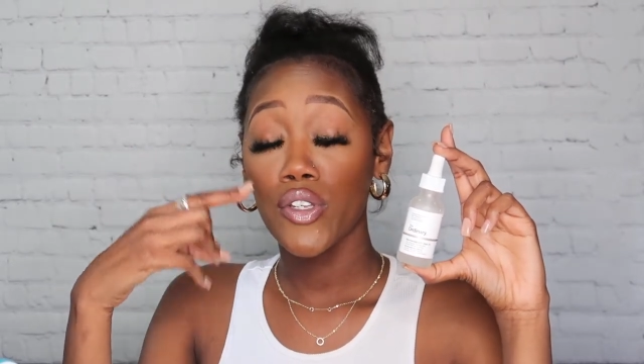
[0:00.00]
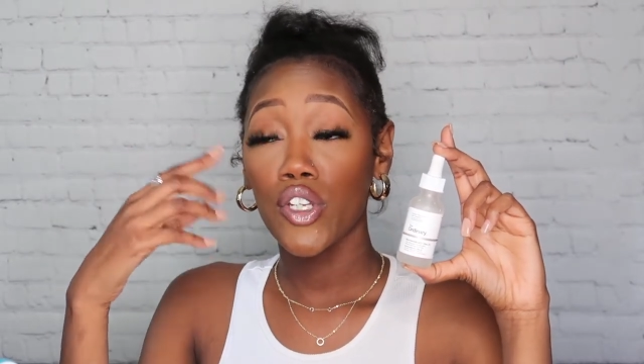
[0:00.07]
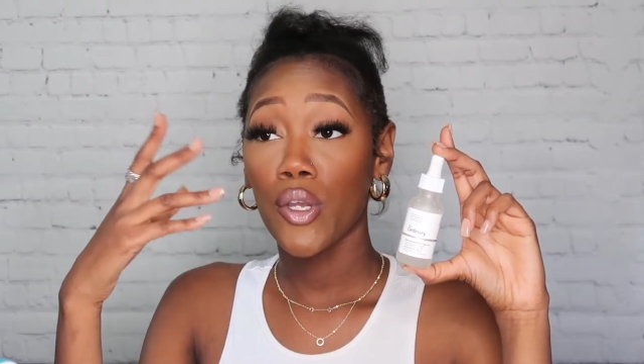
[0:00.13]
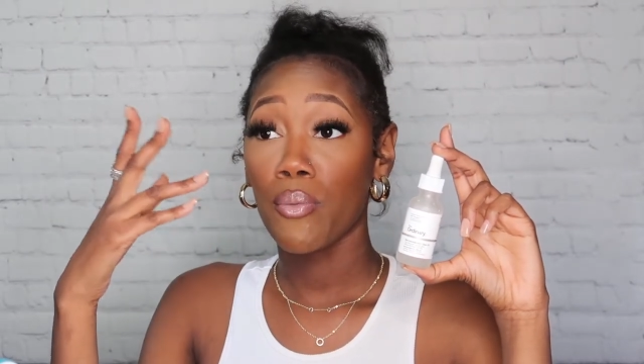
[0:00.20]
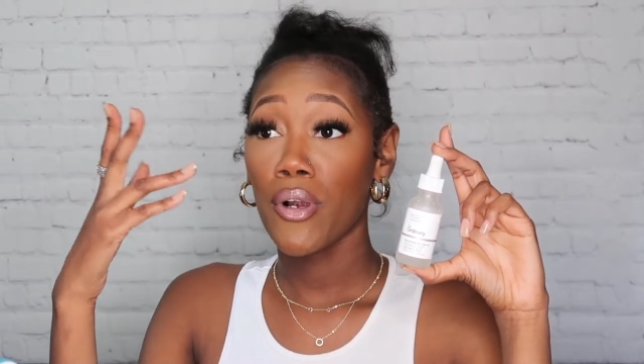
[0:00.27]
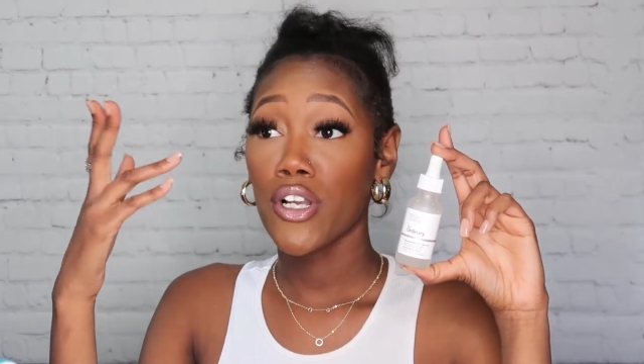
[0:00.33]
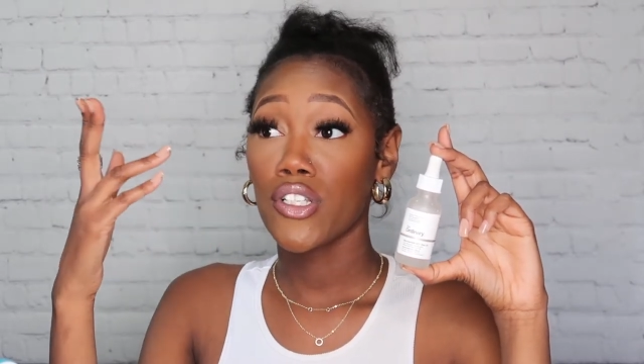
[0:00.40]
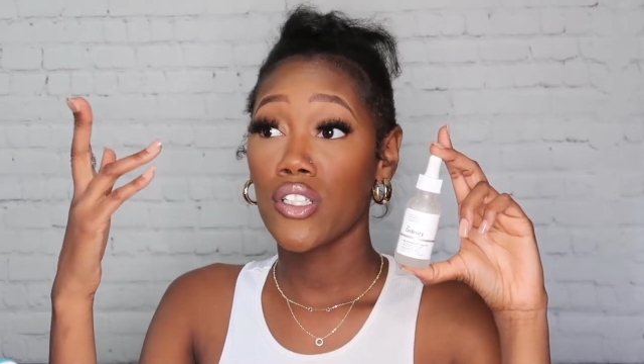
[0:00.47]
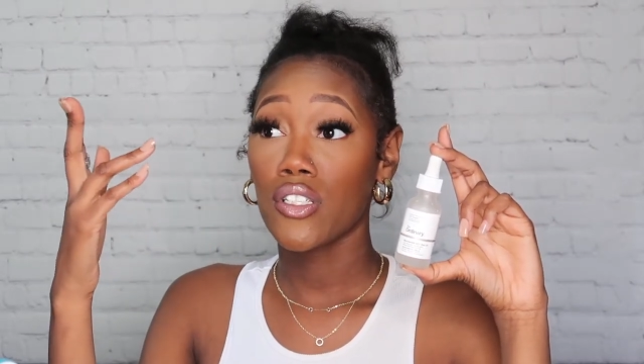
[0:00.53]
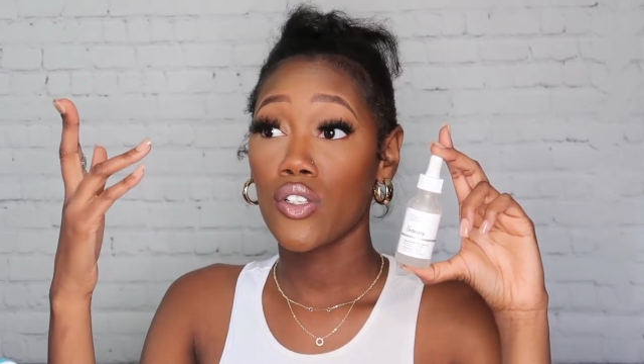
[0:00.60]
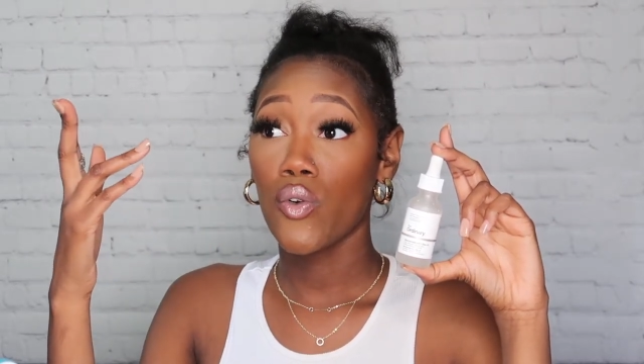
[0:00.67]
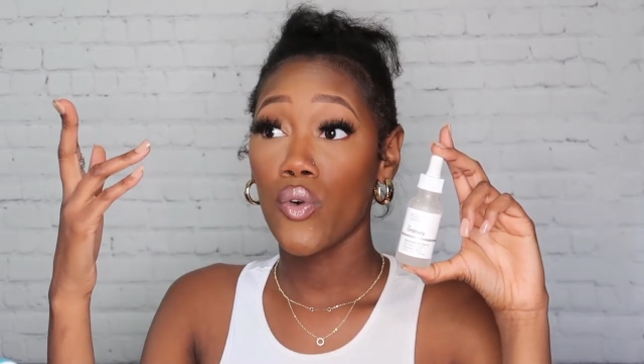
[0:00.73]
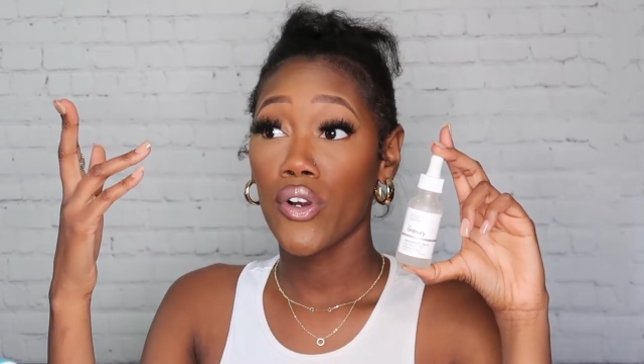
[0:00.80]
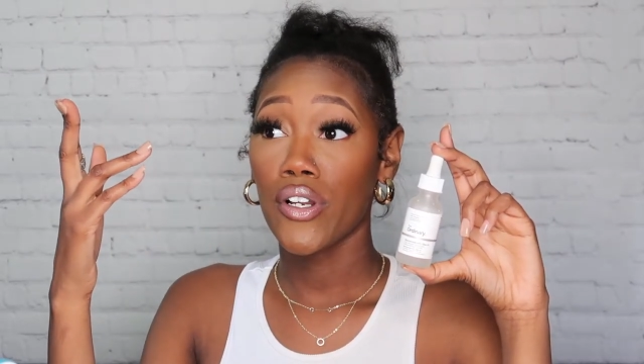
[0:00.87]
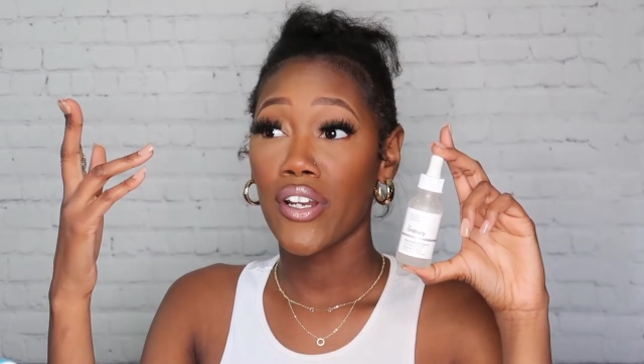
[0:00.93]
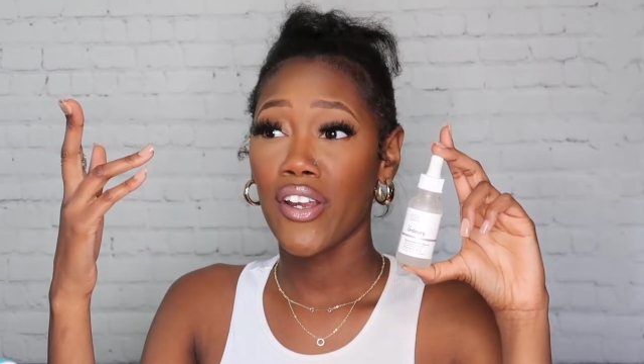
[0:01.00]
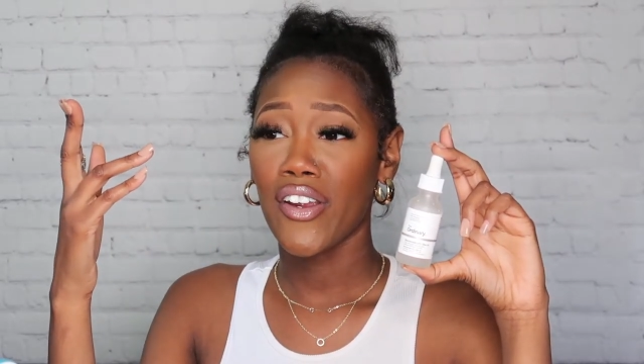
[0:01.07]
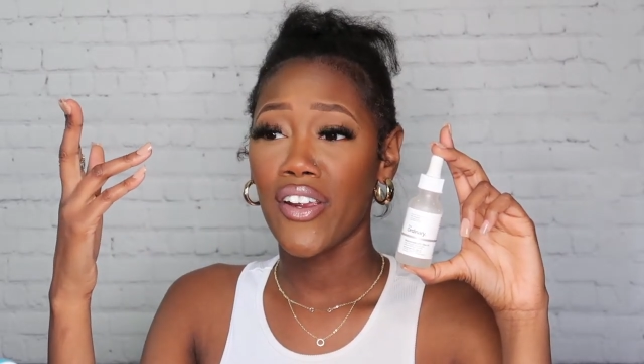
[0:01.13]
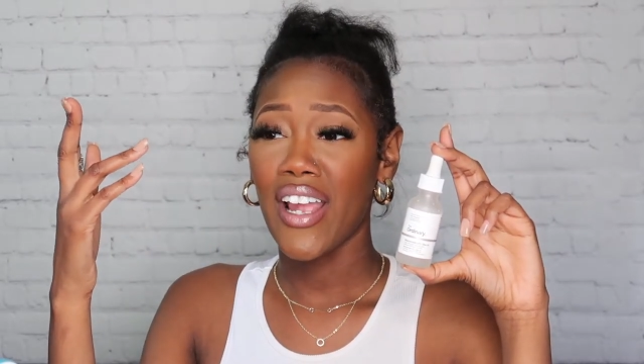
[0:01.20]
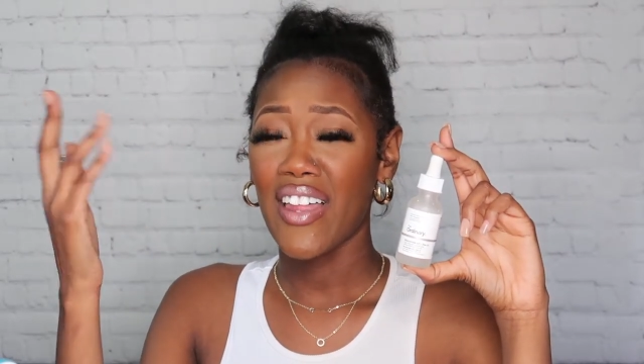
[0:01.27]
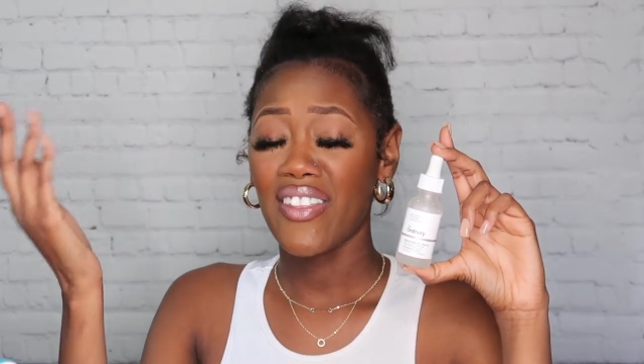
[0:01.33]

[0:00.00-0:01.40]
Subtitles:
You can purchase The Ordinary.